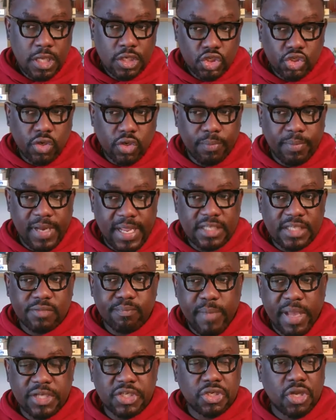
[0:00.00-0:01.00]
So please
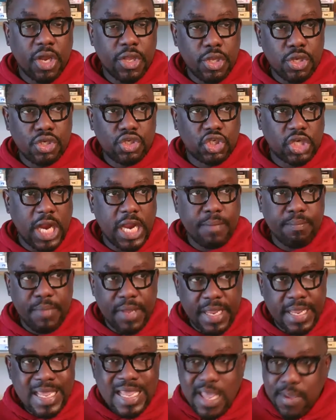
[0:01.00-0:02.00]
make sure you join
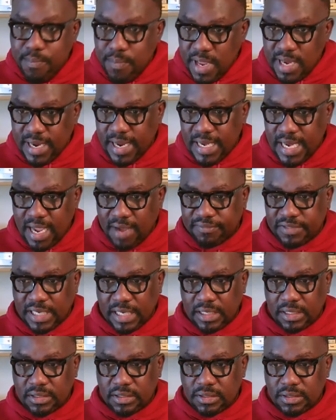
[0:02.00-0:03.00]
me immediately after
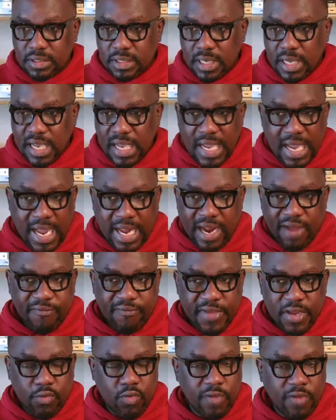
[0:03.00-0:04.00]
this. And I
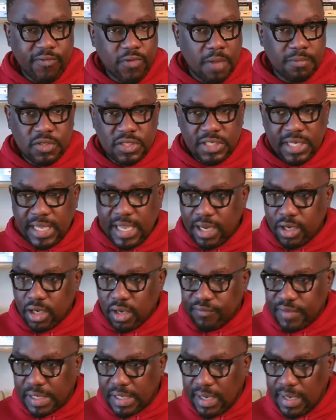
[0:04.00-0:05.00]
think we've come to the end of
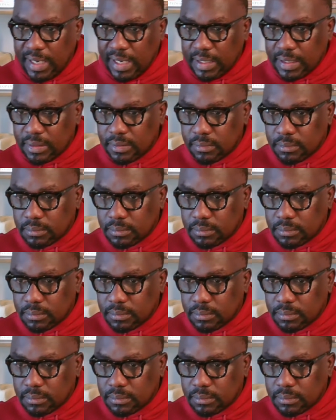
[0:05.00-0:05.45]
the clinic.